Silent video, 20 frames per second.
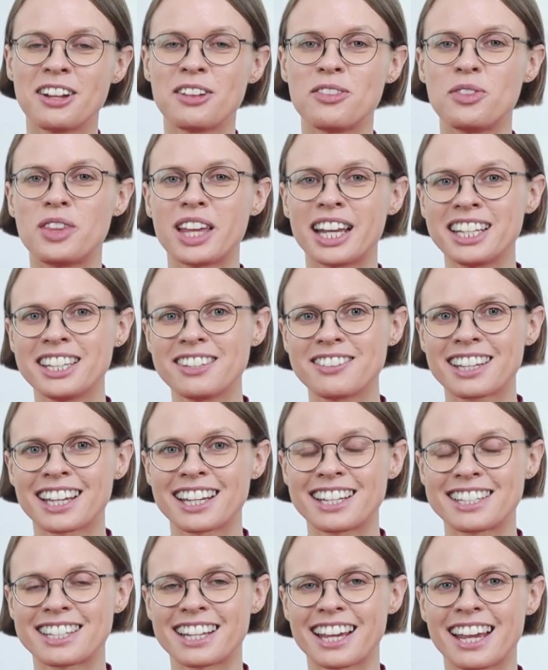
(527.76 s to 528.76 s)
Then you
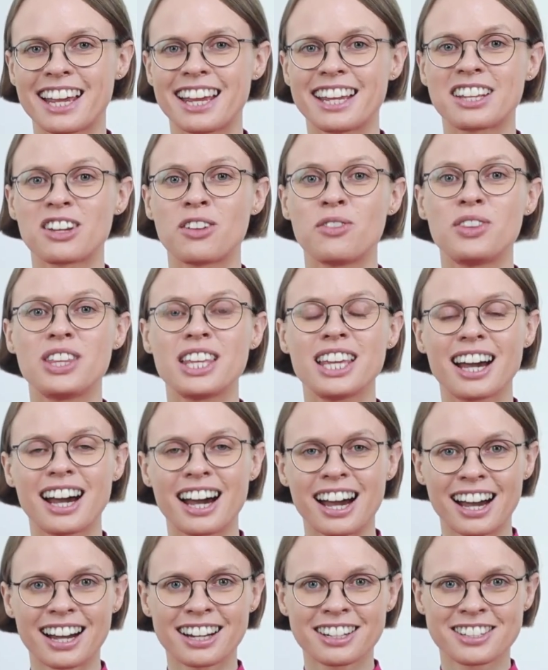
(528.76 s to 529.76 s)
can take the
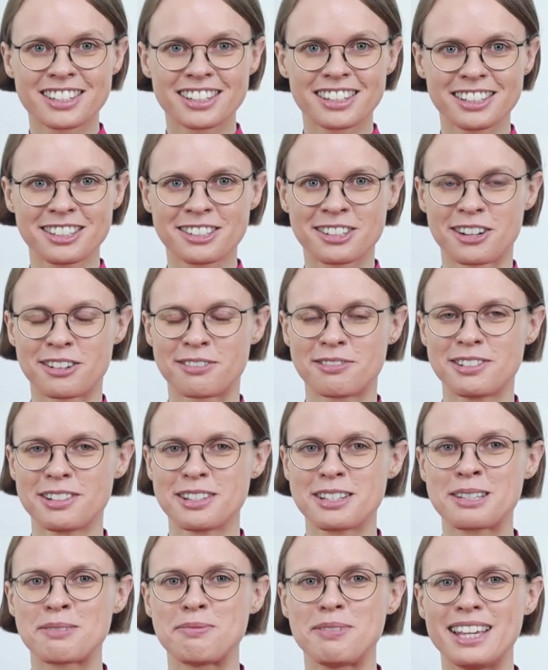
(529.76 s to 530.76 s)
actual
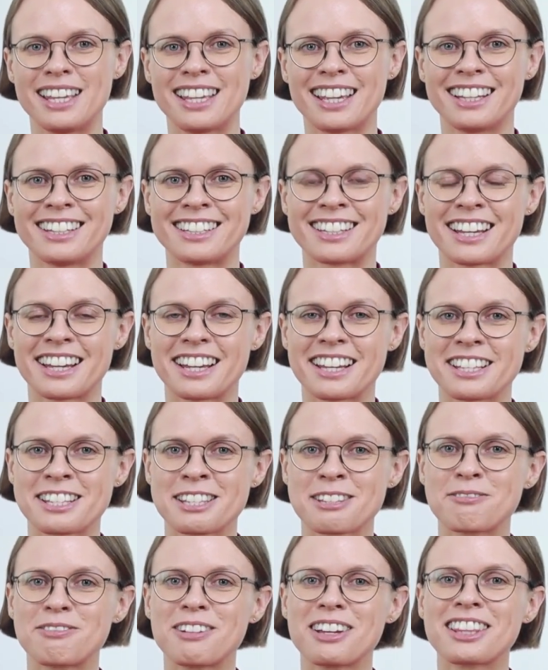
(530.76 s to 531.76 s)
TOEFL speaking
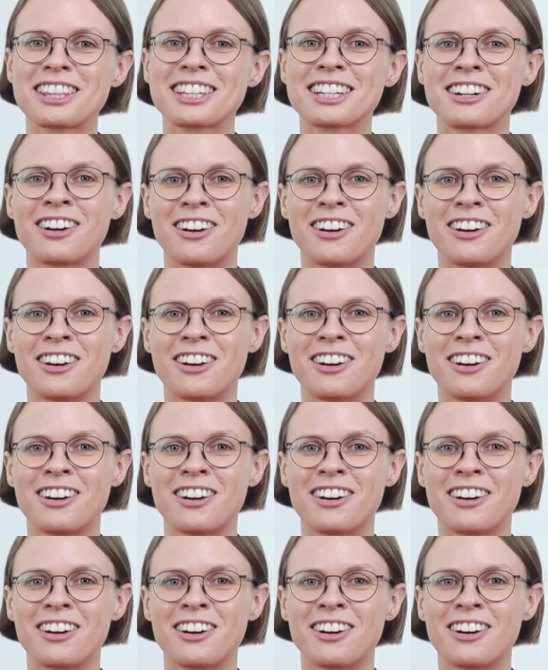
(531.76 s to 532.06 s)
test with